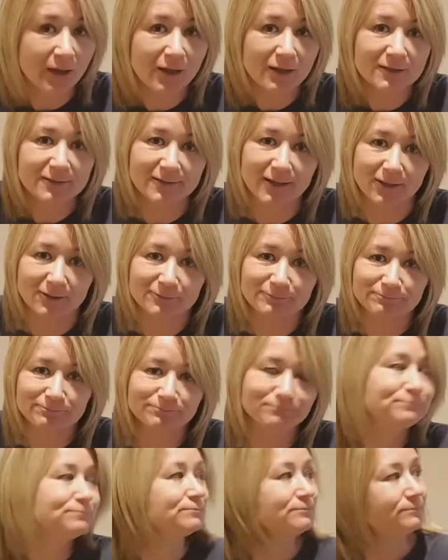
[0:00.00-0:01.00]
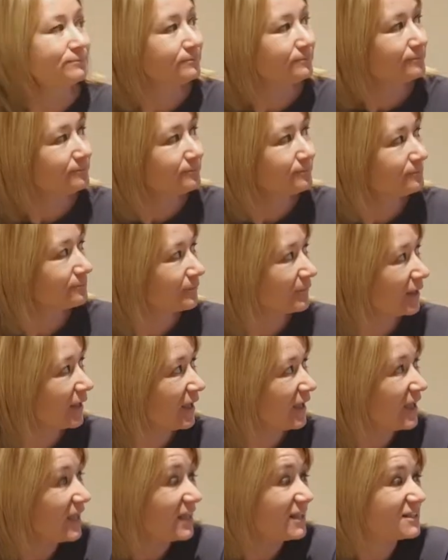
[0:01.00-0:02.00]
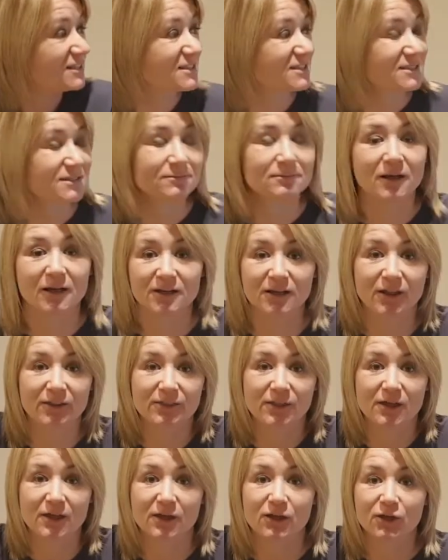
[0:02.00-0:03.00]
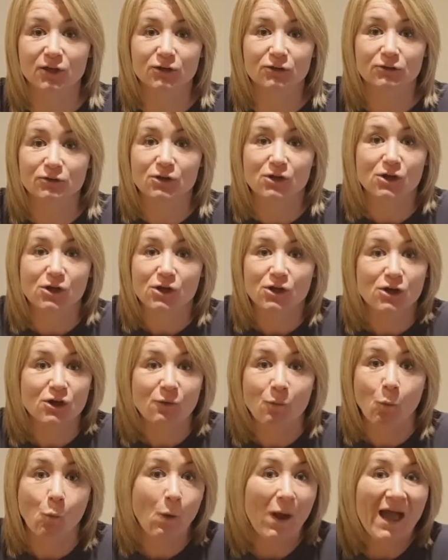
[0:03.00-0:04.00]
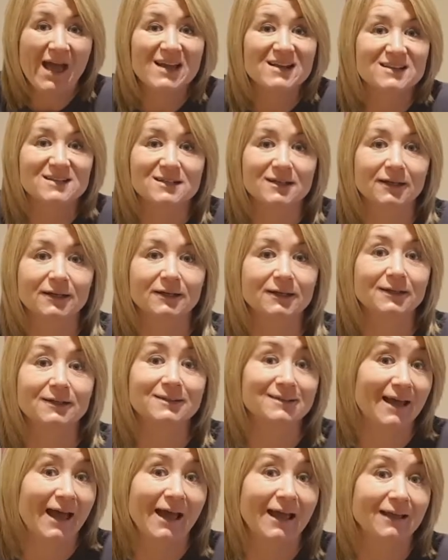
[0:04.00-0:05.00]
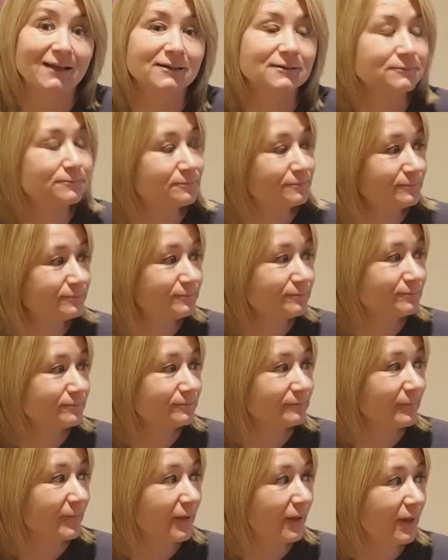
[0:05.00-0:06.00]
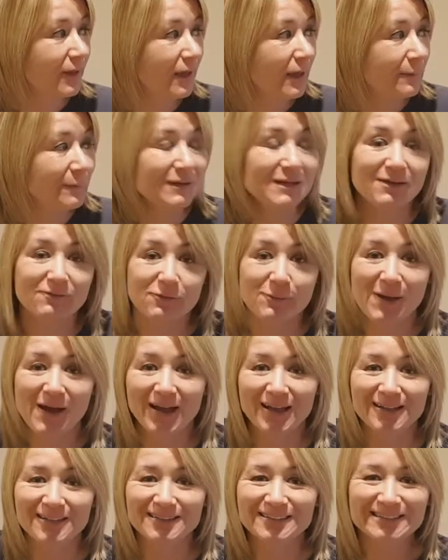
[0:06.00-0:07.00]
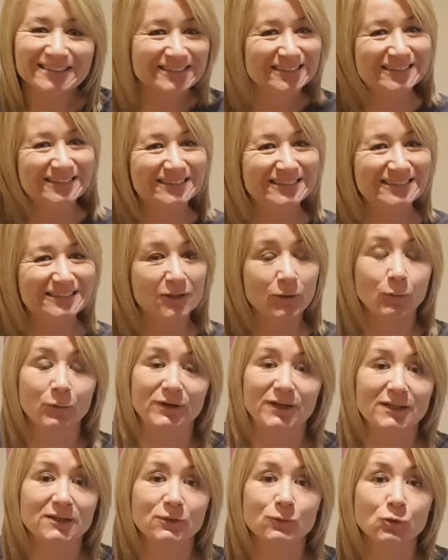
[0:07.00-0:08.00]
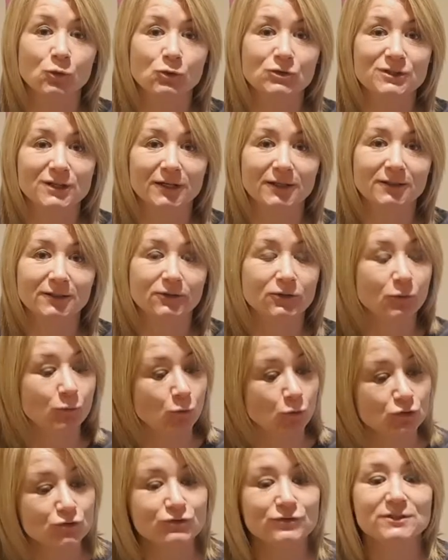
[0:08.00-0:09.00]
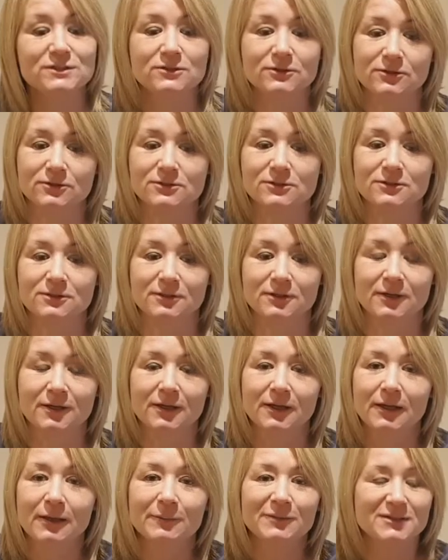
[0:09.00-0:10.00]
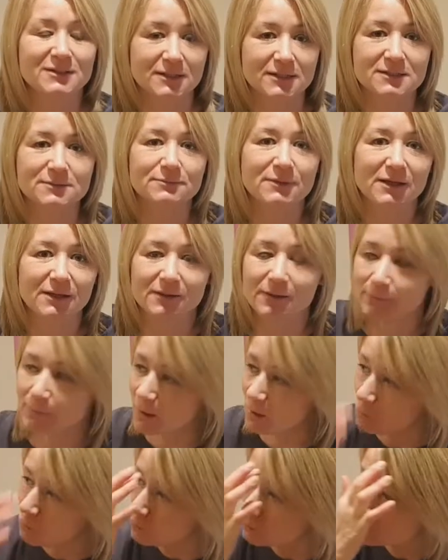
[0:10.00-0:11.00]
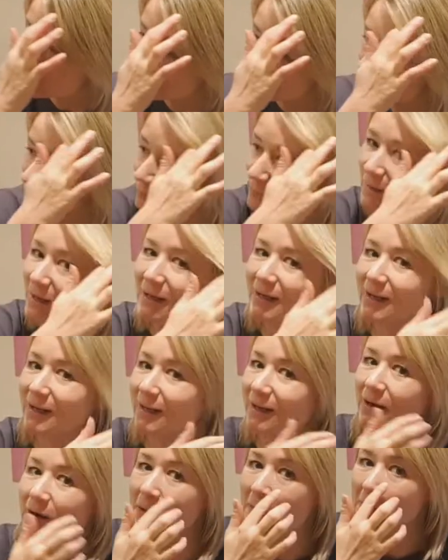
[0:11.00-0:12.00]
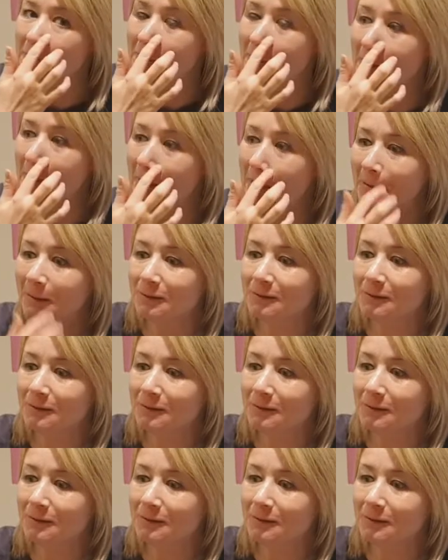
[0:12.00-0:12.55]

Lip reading: So, it's another wet day. But never mind, we need the water is good. It does mean that my walks that I'm planning are